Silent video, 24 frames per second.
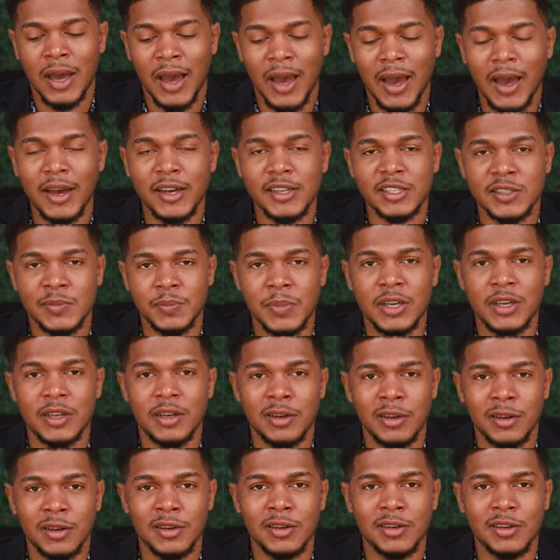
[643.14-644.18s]
has
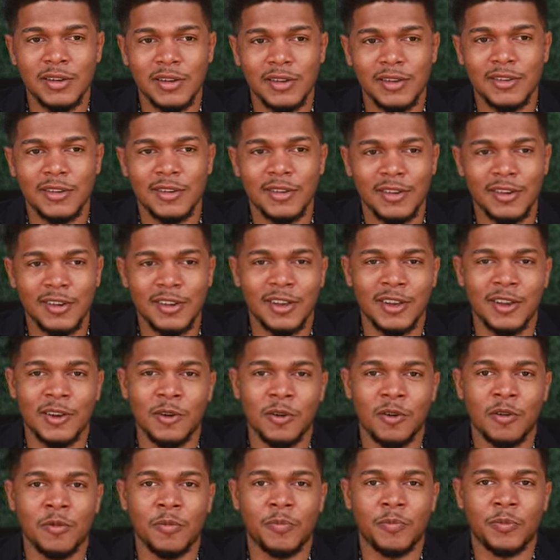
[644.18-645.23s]
been, you
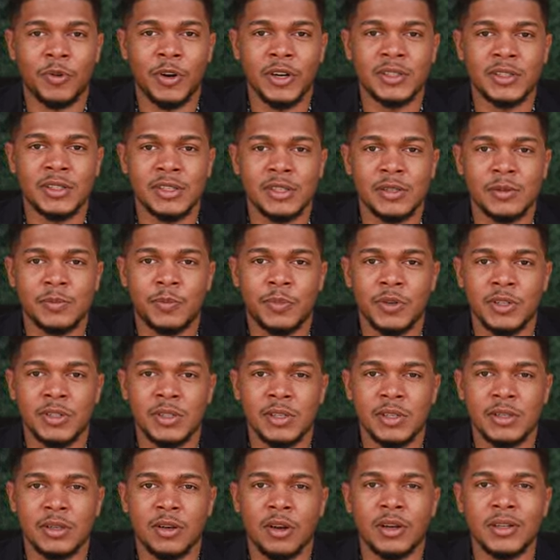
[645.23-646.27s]
know,
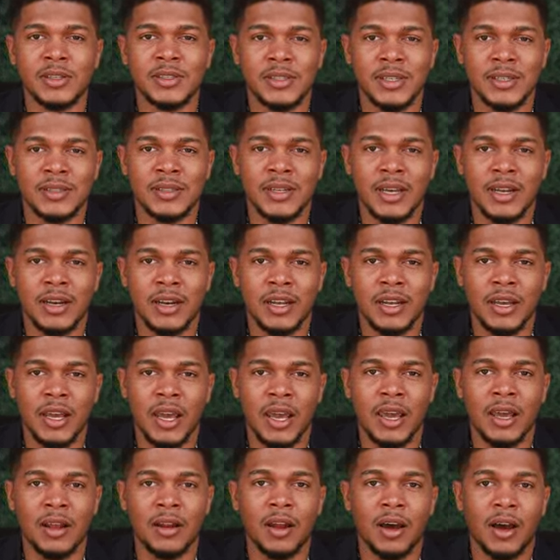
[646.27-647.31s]
pretty consistently
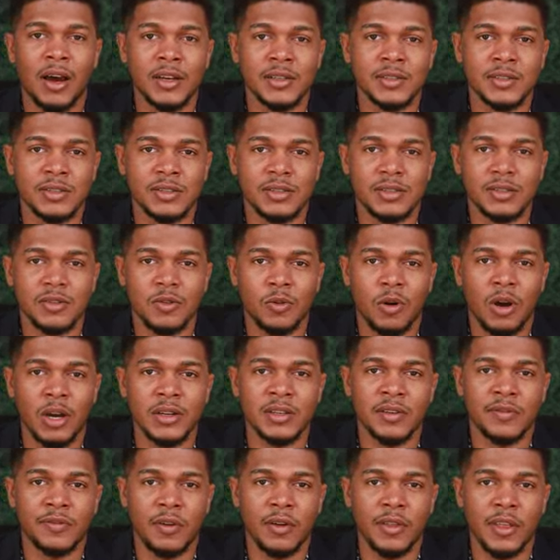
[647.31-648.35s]
a loss
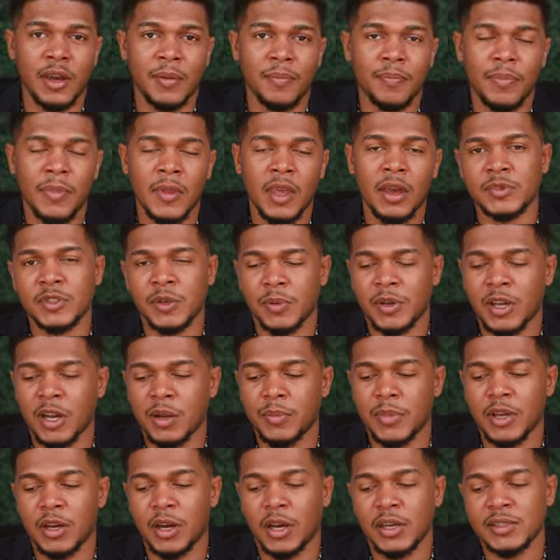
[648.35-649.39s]
quarter for them, typically
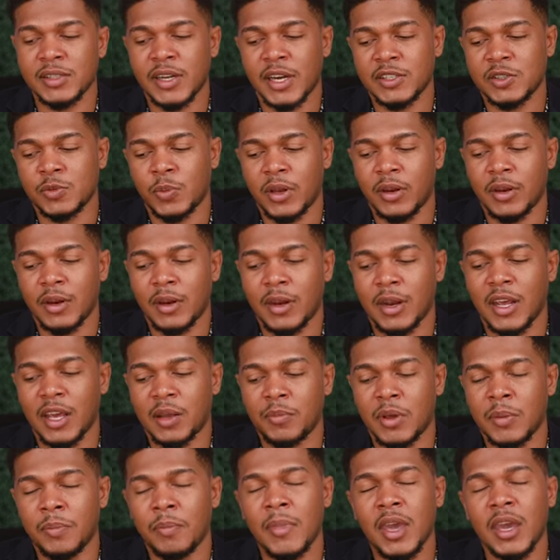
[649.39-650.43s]
because that's when
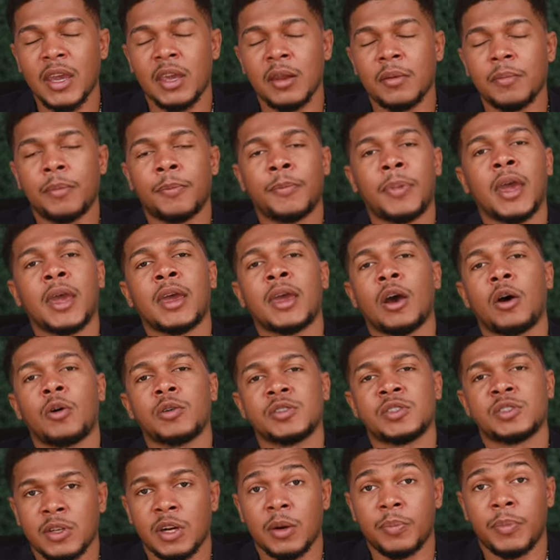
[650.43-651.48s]
they'd be making
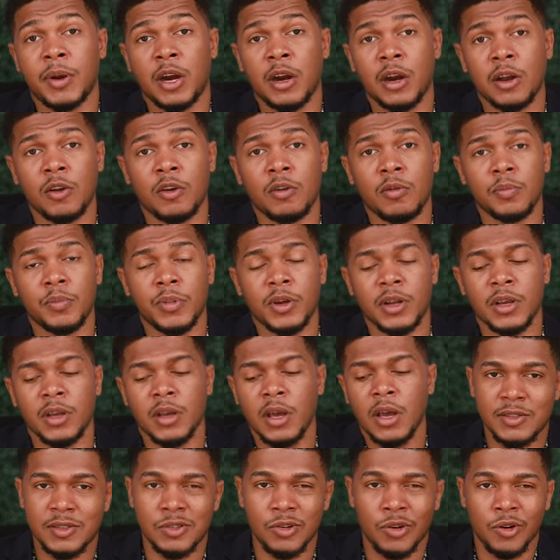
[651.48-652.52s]
payouts to their parent company.
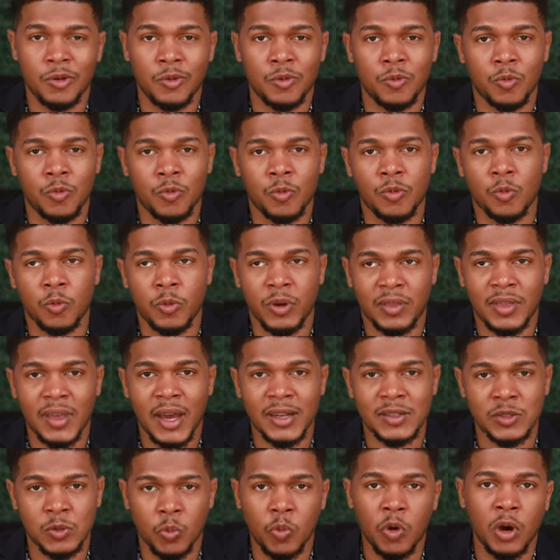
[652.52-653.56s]
So with
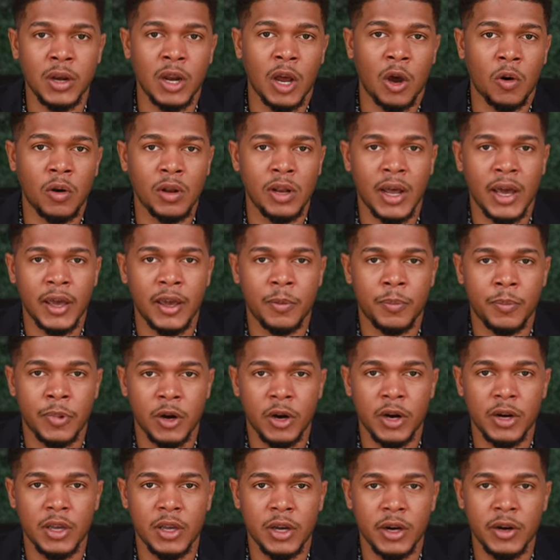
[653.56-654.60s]
that one outlier
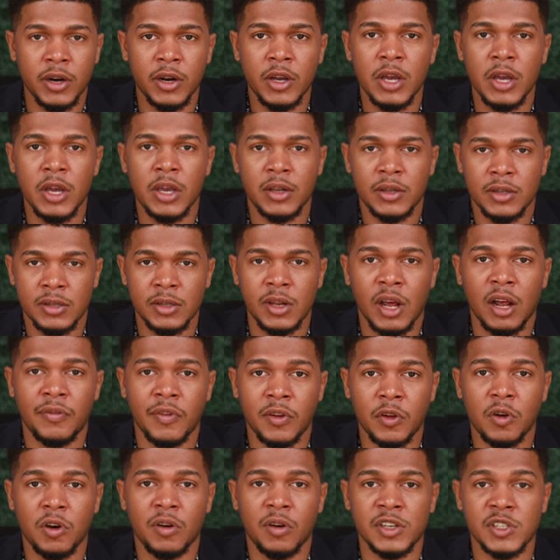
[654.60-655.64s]
per year,
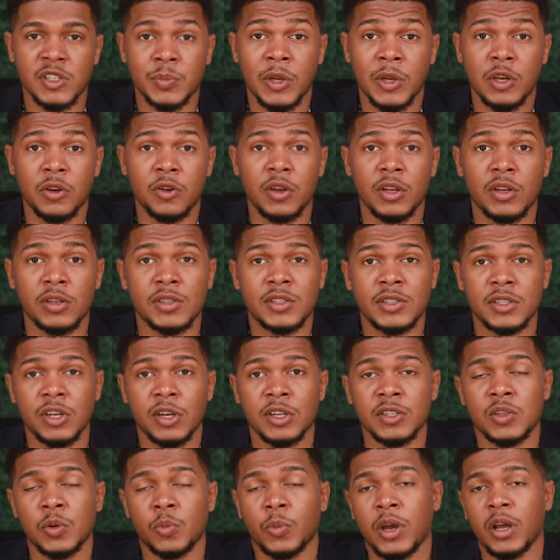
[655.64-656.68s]
Dolphin Cove has been doing
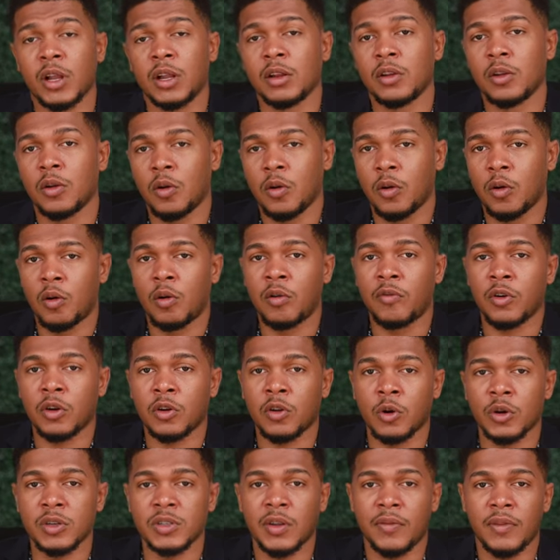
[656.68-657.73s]
seriously well over the
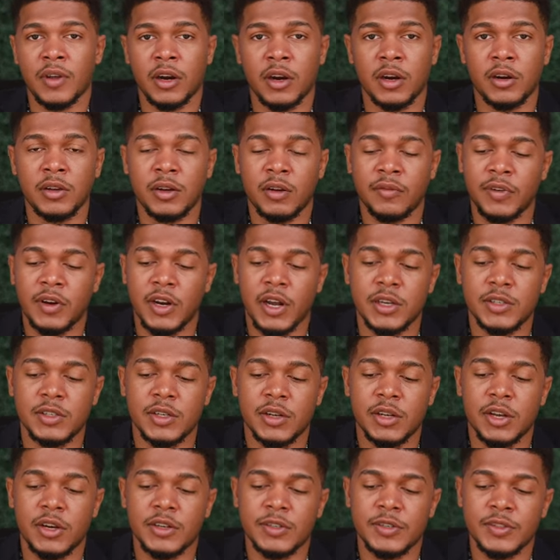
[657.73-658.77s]
course of their financial
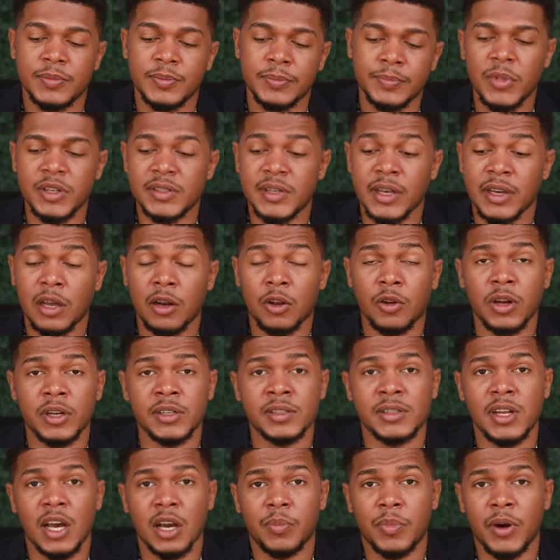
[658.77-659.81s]
years. Let's take a look at the
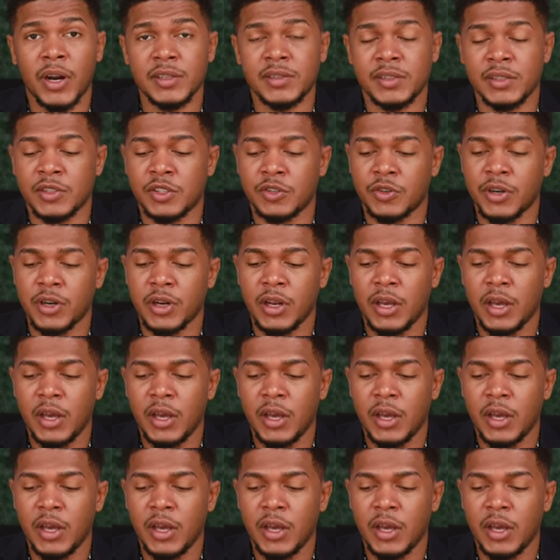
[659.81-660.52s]
stock price history.